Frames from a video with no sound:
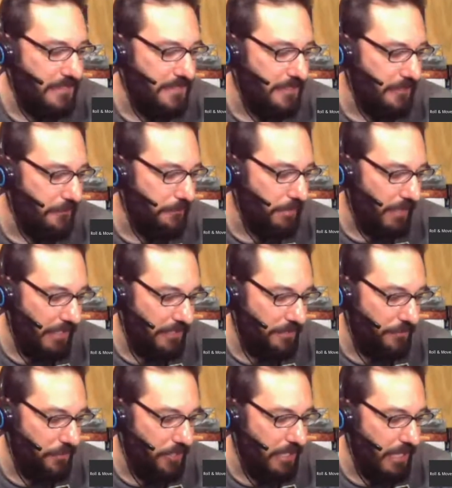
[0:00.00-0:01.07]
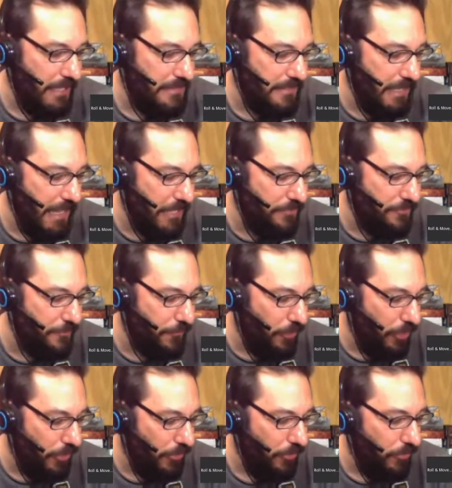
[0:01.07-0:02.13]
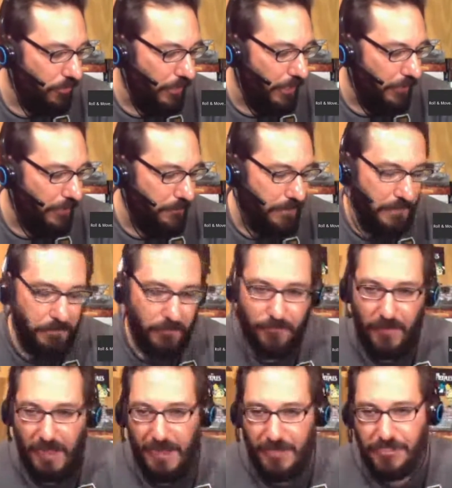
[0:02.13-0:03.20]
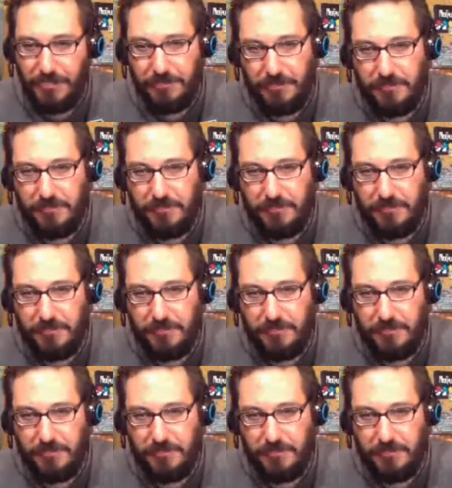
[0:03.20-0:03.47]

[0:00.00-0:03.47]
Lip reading: some plugs for you guys. And Asdruval, where can people find you?